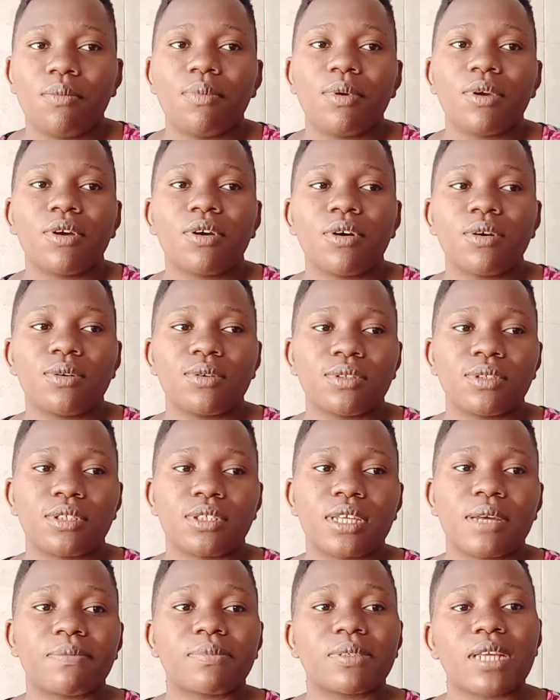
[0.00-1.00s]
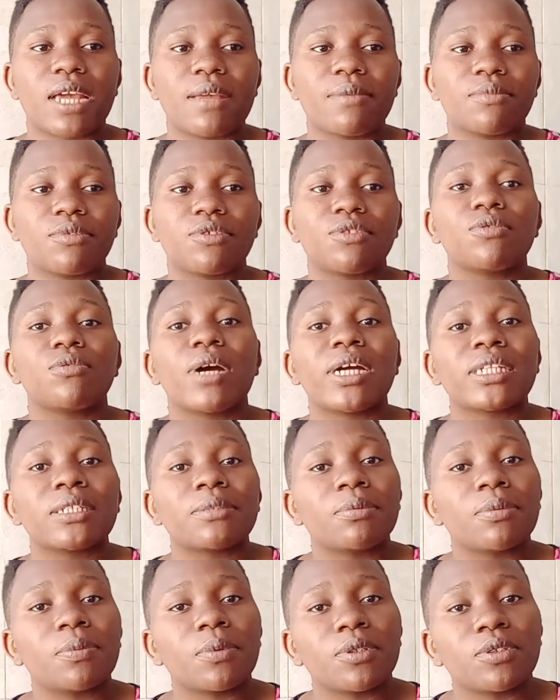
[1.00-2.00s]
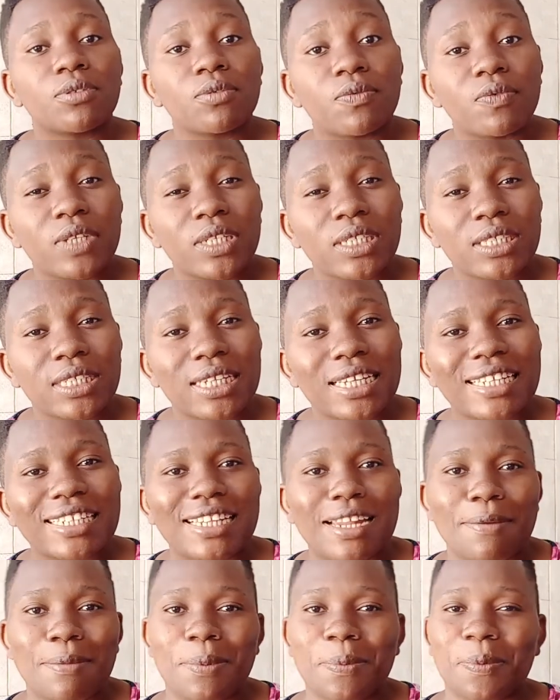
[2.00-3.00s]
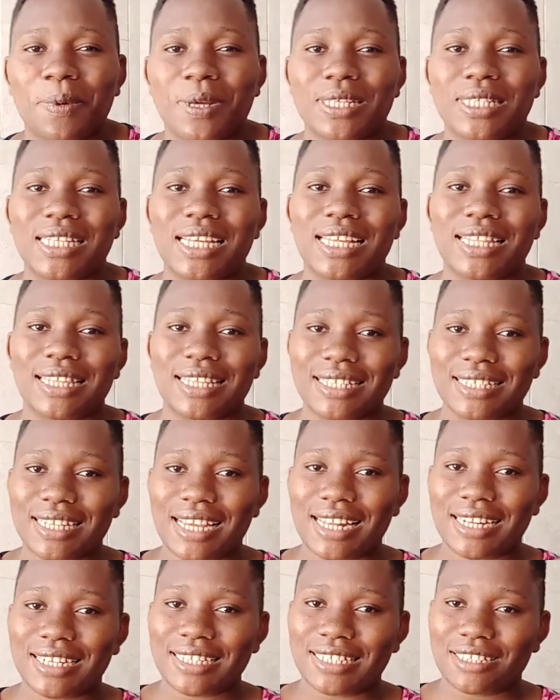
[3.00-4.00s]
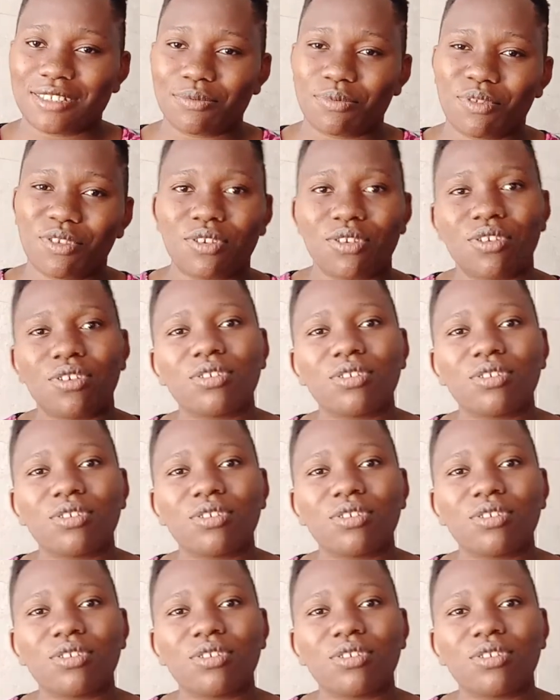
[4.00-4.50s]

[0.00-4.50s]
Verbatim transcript: Because sometimes you want people to visit and people are saying the child is small.